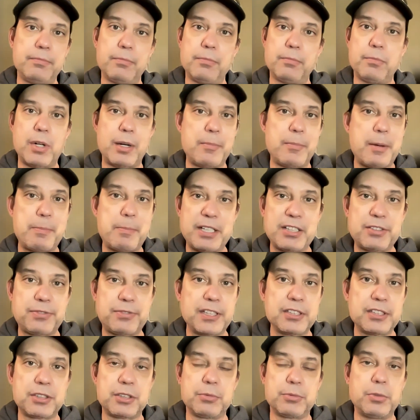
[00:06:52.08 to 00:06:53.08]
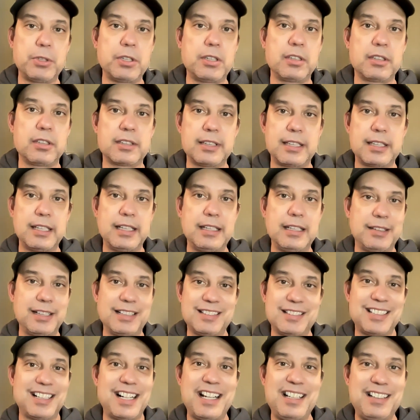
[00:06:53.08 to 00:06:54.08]
one of my best friends in the world
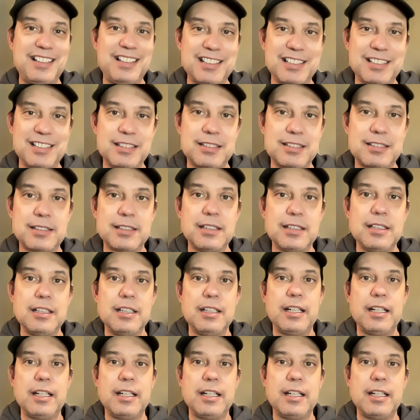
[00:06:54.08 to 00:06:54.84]
that's an atheist,